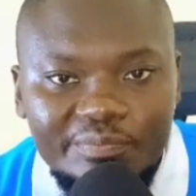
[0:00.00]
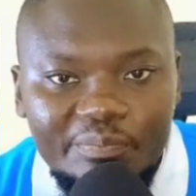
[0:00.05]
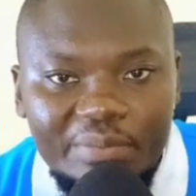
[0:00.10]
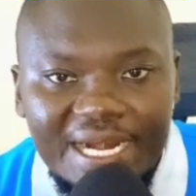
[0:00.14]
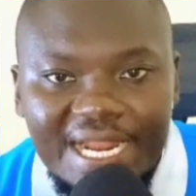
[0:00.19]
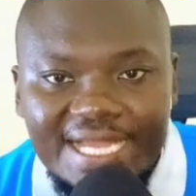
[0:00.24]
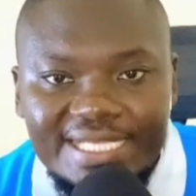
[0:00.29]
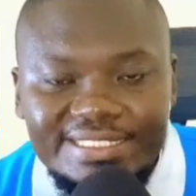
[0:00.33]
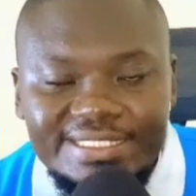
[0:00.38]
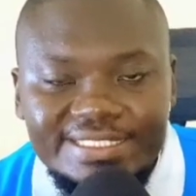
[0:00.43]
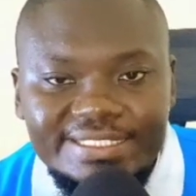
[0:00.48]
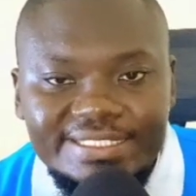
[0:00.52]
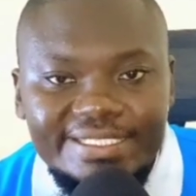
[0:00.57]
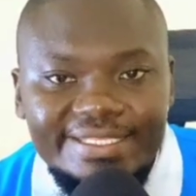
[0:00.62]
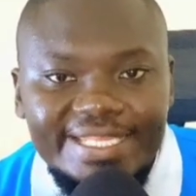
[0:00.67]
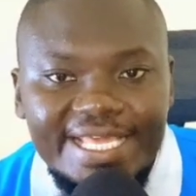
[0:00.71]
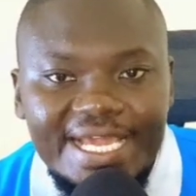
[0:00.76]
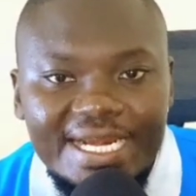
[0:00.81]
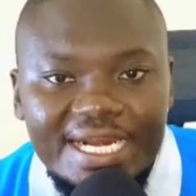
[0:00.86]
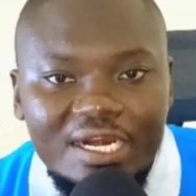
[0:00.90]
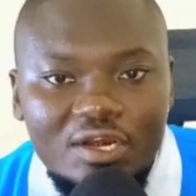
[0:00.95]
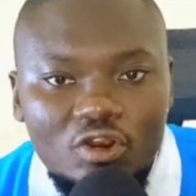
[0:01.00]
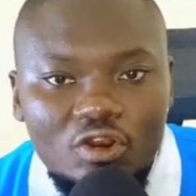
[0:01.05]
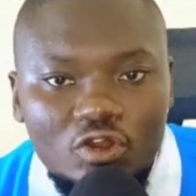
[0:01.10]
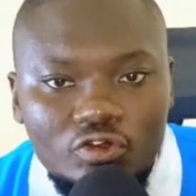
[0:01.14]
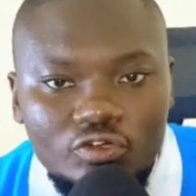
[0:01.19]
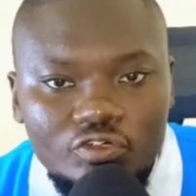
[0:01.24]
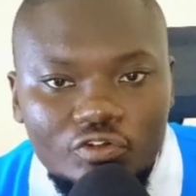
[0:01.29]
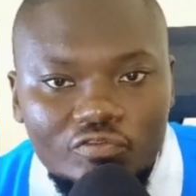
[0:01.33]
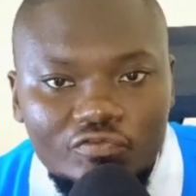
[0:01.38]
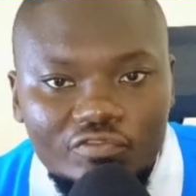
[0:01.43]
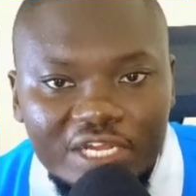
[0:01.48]
Plus, there are a
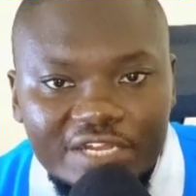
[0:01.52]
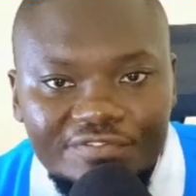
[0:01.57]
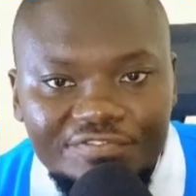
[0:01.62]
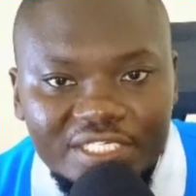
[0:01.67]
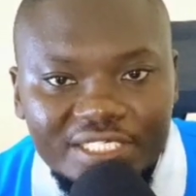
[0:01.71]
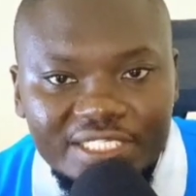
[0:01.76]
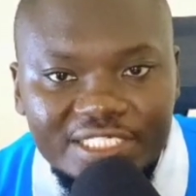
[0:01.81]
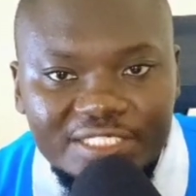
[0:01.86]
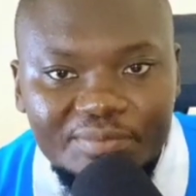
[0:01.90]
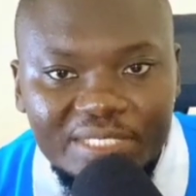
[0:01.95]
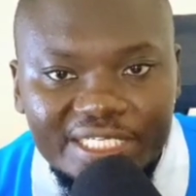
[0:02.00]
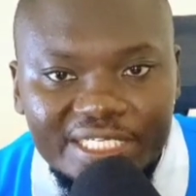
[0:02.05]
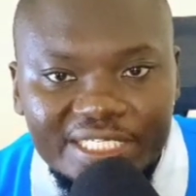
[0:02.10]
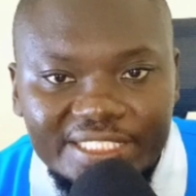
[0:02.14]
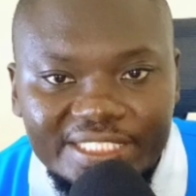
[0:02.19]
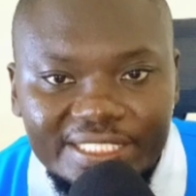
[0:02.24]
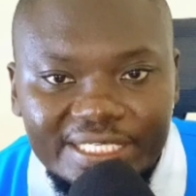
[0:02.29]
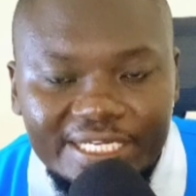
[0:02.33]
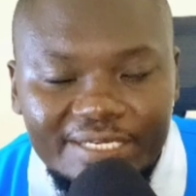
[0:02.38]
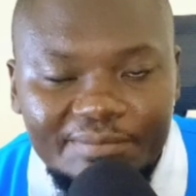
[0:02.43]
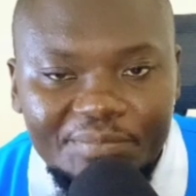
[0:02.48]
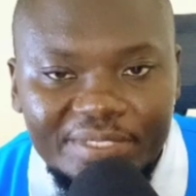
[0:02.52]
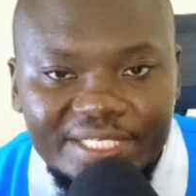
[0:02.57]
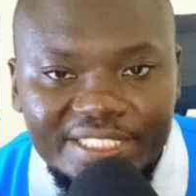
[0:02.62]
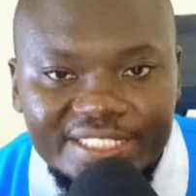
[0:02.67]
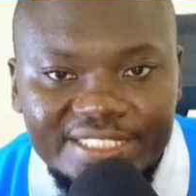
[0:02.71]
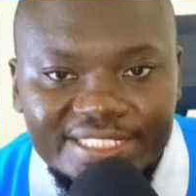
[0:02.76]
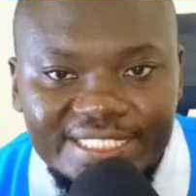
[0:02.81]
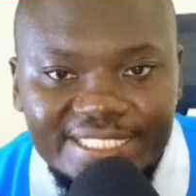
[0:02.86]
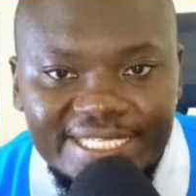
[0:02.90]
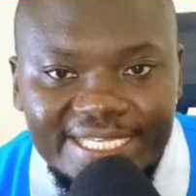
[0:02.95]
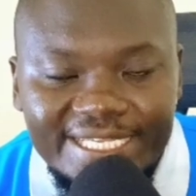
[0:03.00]
lot of affiliate marketing
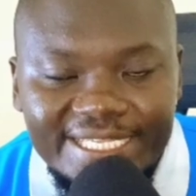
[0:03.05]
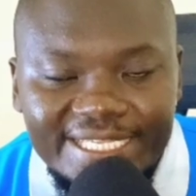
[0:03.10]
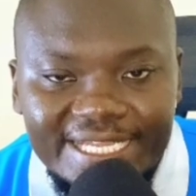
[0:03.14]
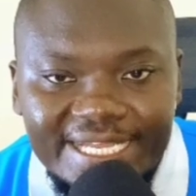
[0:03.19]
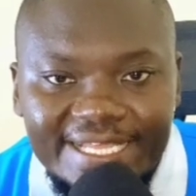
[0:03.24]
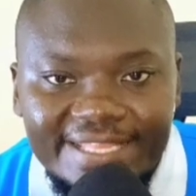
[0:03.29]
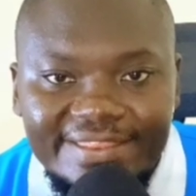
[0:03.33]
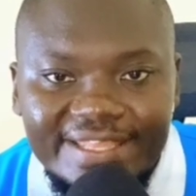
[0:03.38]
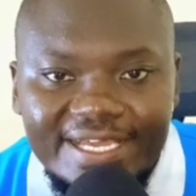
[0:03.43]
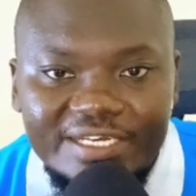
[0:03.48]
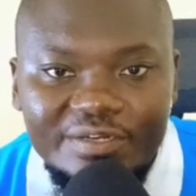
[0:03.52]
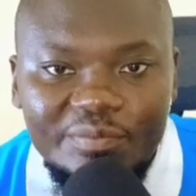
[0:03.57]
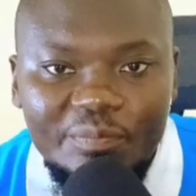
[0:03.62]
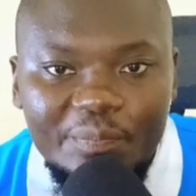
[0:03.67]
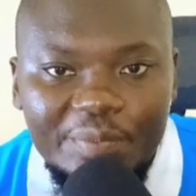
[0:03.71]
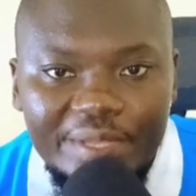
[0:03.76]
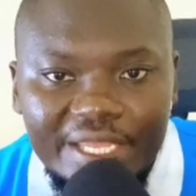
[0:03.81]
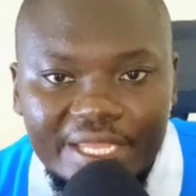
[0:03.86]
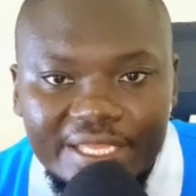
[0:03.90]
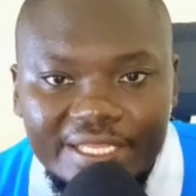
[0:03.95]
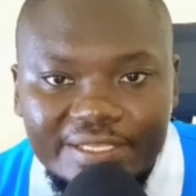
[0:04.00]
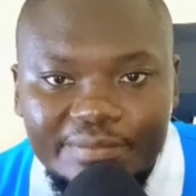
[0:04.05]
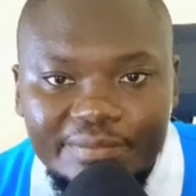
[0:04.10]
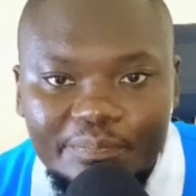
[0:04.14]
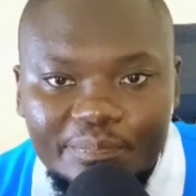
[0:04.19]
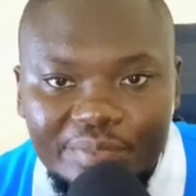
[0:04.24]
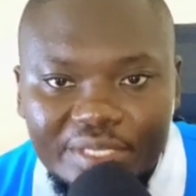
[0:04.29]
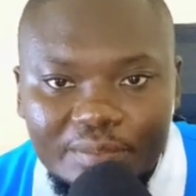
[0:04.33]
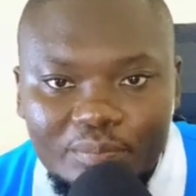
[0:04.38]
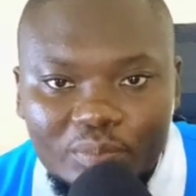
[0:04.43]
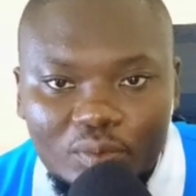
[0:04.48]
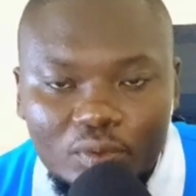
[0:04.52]
companies in Kenya that pay
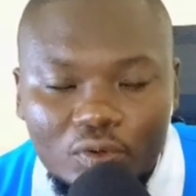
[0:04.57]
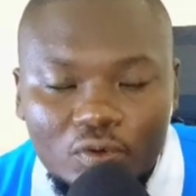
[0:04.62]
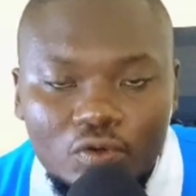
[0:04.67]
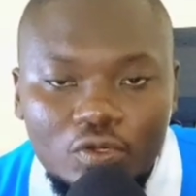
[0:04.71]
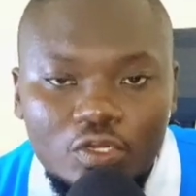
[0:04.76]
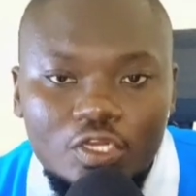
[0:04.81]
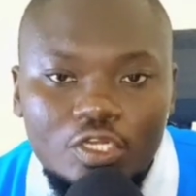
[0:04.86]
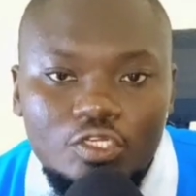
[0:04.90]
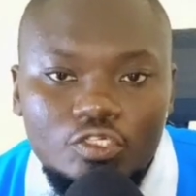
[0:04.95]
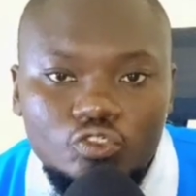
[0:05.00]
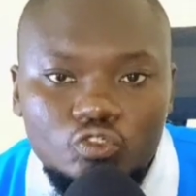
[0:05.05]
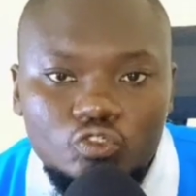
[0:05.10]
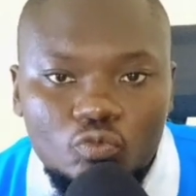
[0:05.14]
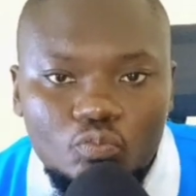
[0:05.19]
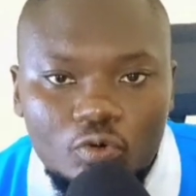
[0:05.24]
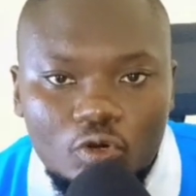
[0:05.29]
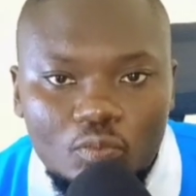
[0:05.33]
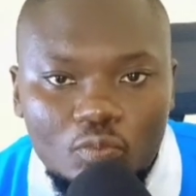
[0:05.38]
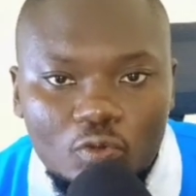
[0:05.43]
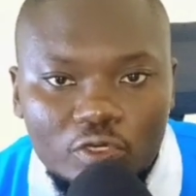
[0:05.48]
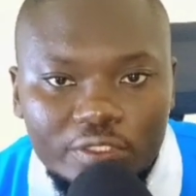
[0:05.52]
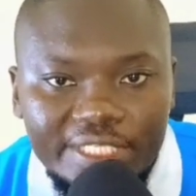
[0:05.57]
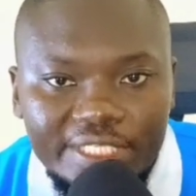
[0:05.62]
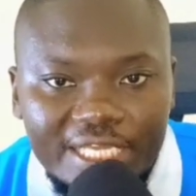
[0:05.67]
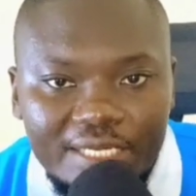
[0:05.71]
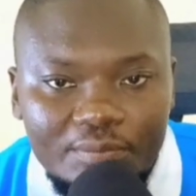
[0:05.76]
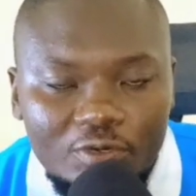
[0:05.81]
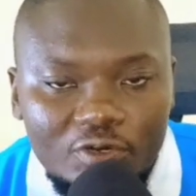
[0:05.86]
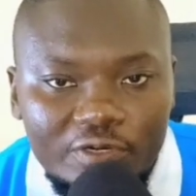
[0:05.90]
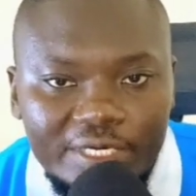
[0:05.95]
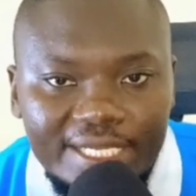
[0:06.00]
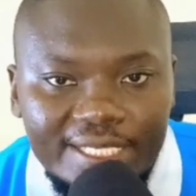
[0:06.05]
people to promote their
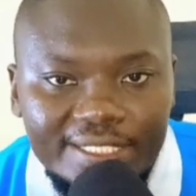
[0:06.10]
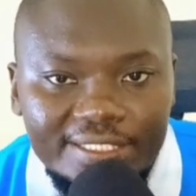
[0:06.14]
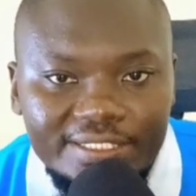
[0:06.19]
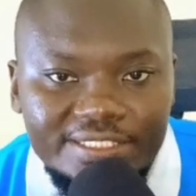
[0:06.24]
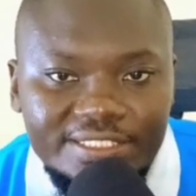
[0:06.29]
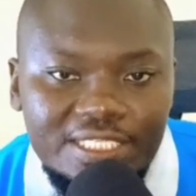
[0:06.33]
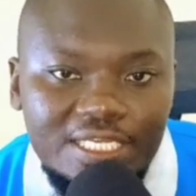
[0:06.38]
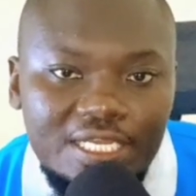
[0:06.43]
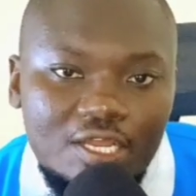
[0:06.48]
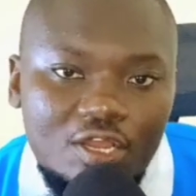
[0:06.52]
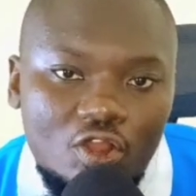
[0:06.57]
products.